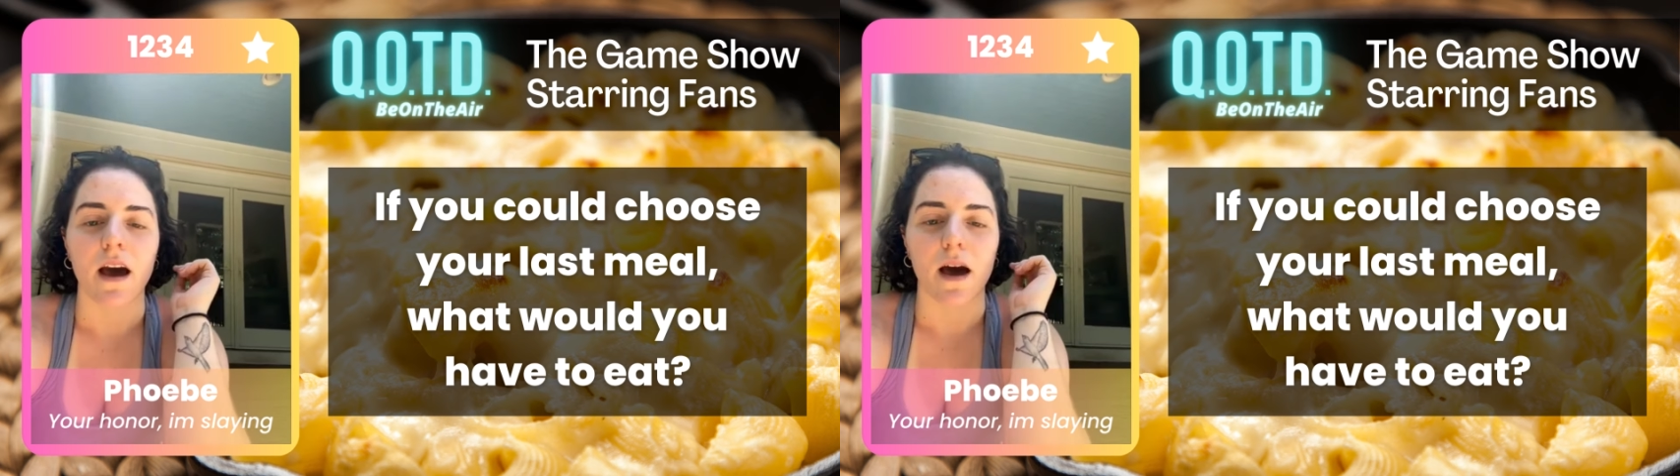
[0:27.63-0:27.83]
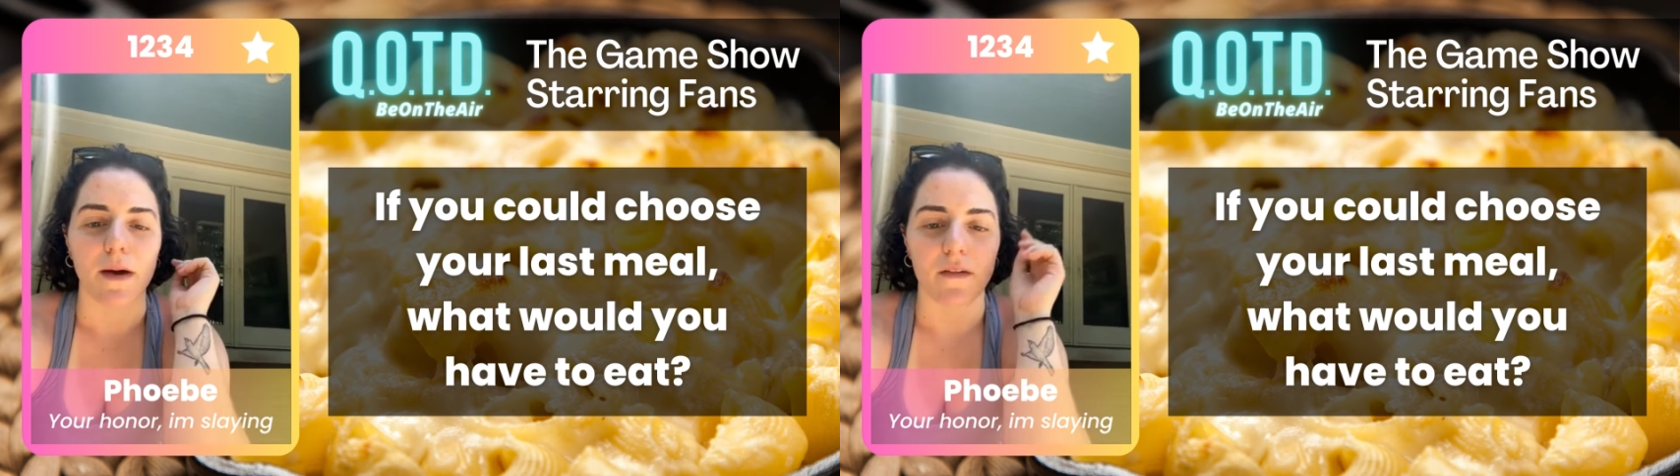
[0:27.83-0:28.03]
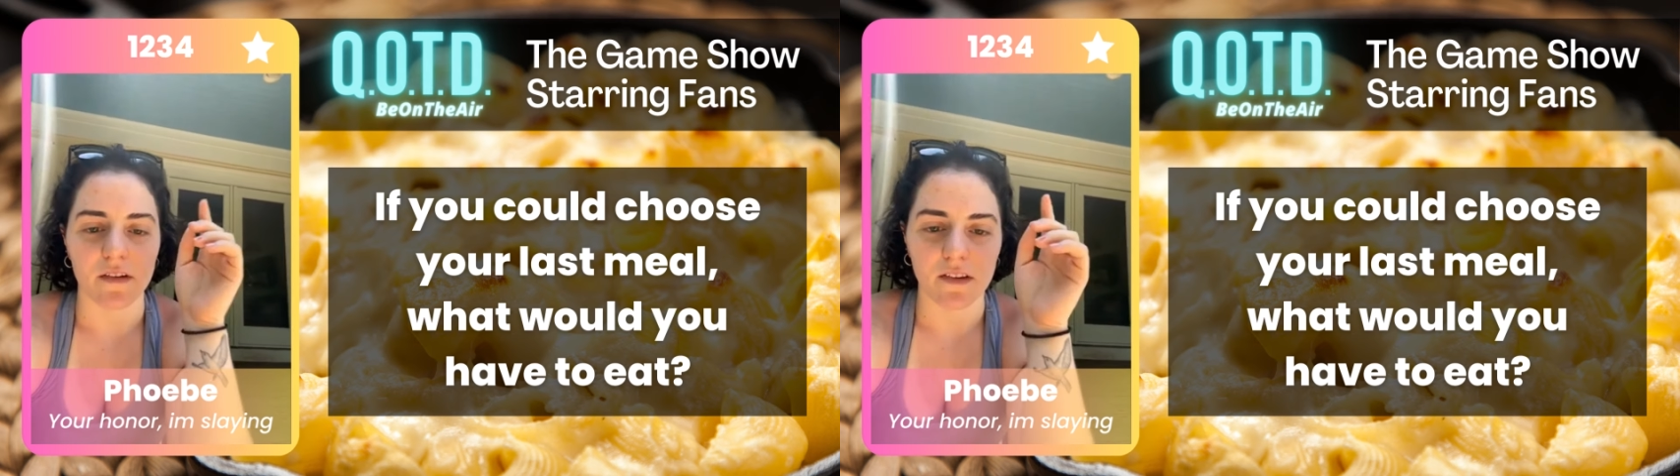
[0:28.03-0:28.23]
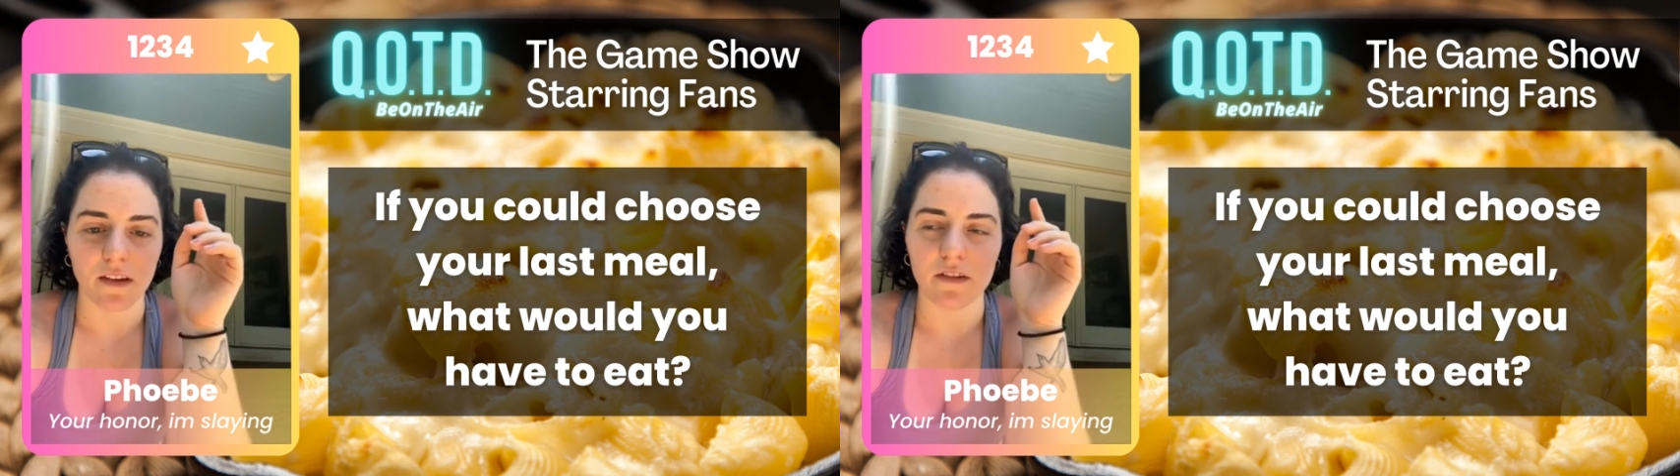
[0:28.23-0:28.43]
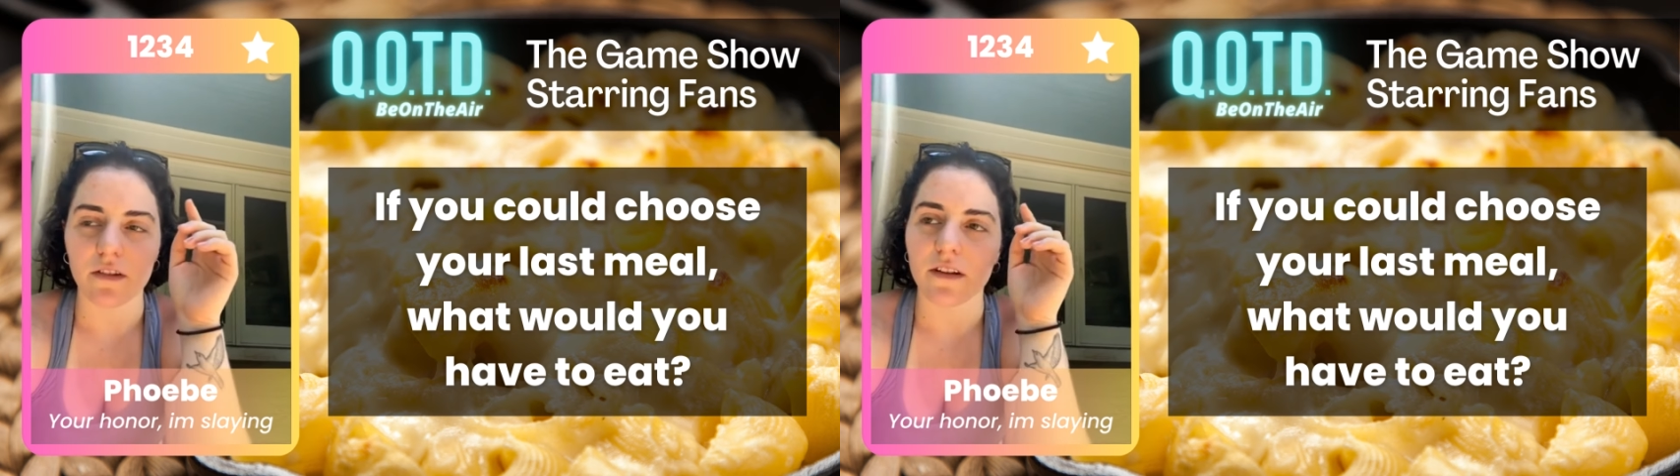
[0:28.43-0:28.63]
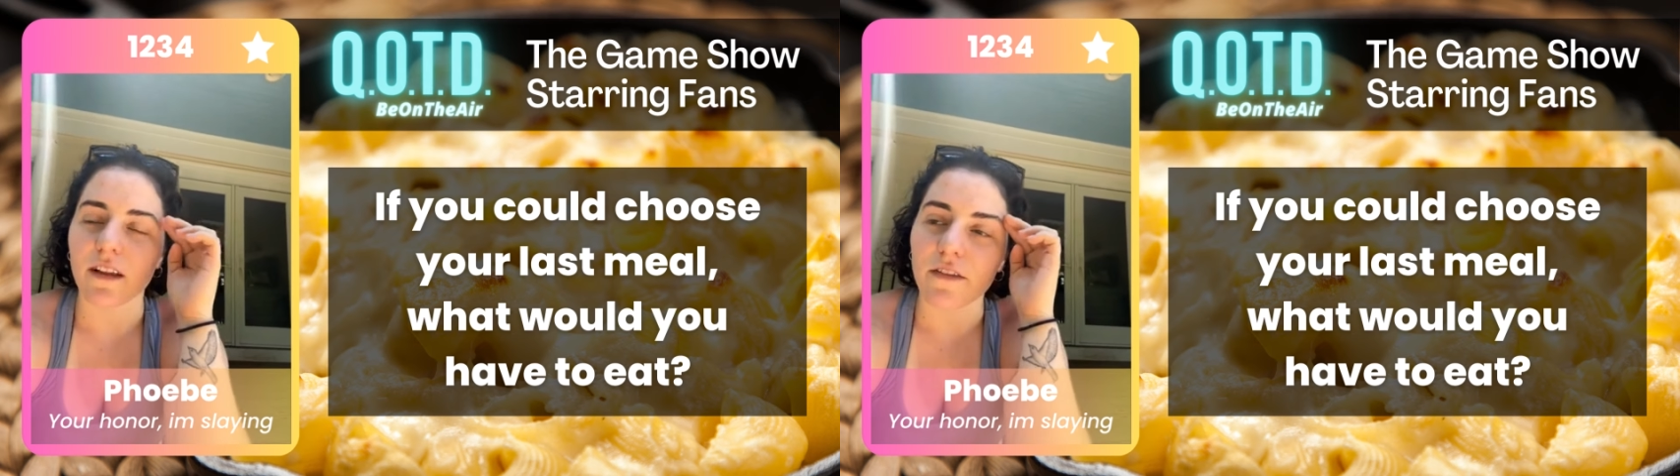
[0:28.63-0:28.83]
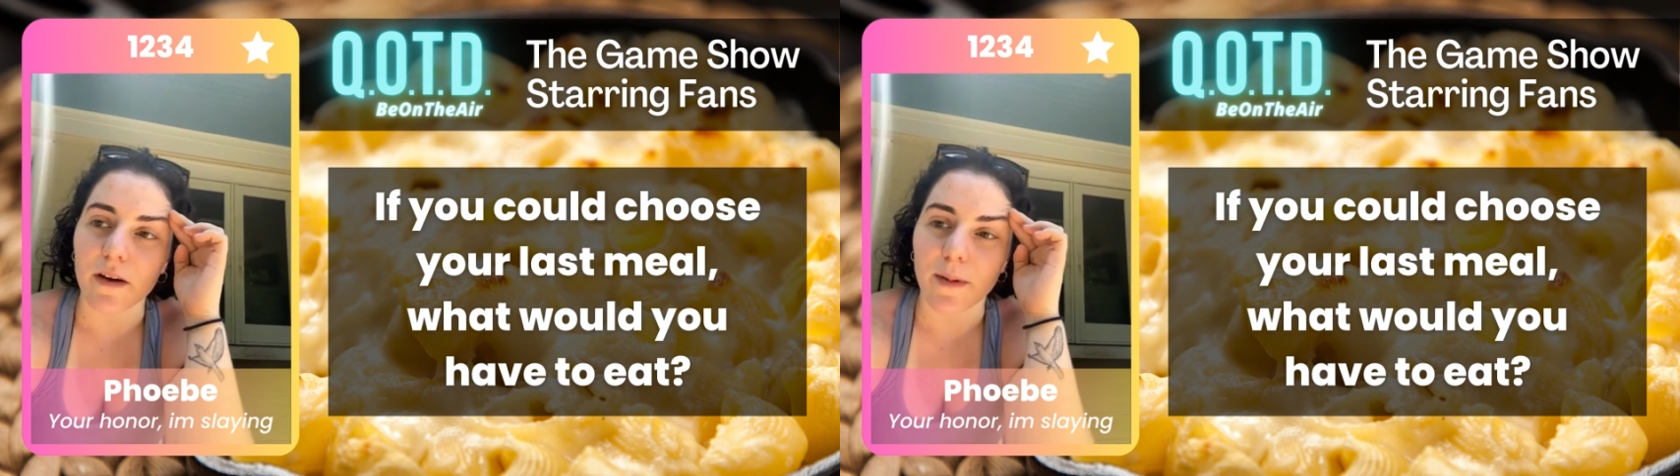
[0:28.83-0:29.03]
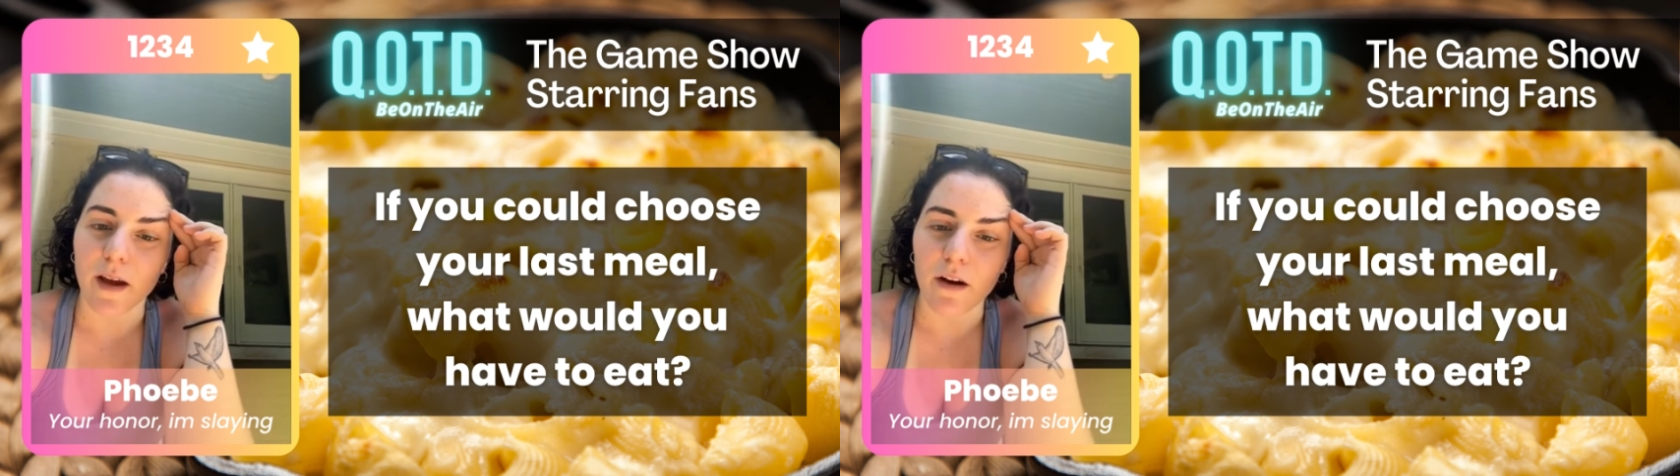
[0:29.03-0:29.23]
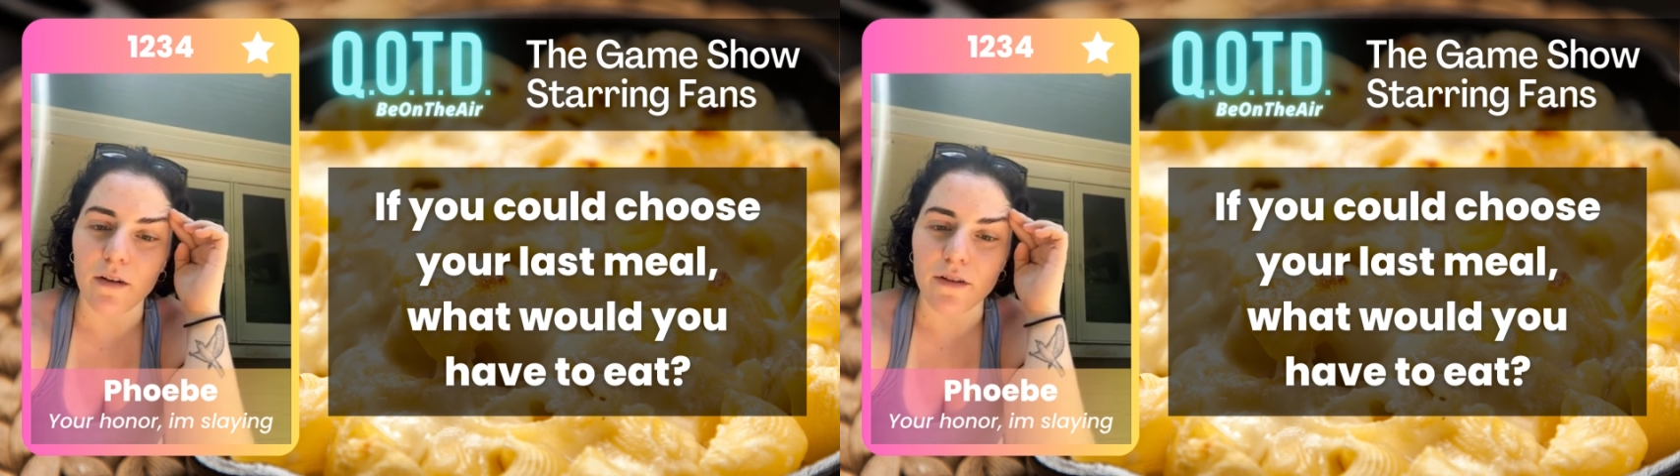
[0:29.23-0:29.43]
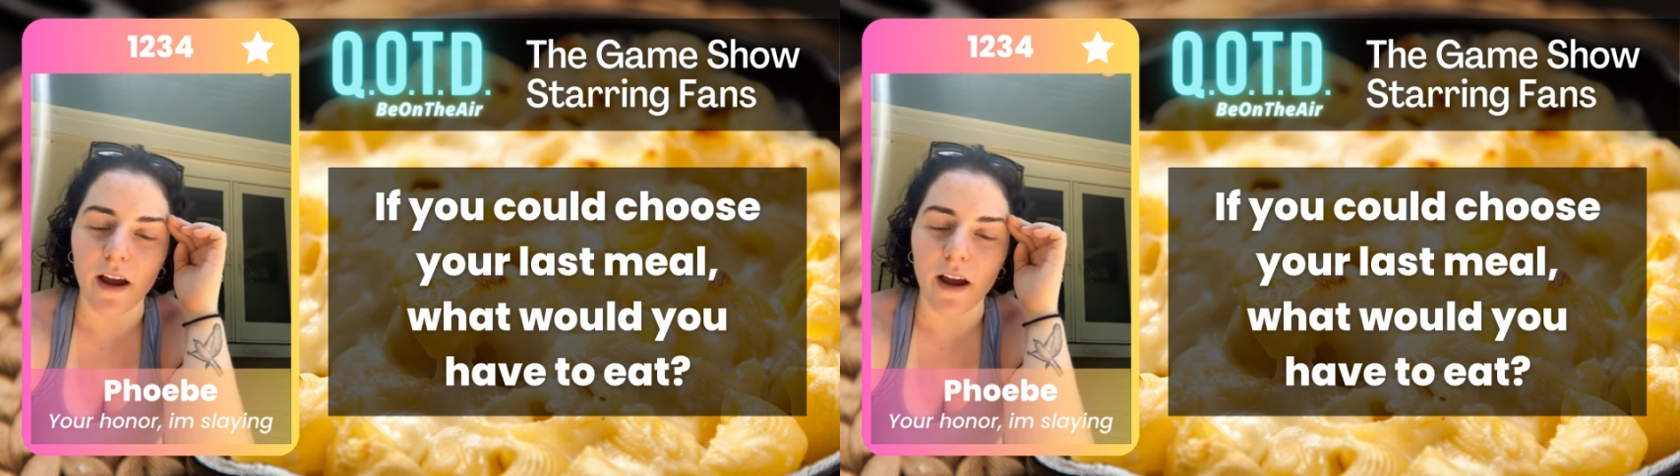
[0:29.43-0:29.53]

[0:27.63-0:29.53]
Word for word: Um, ever since I started living on my own,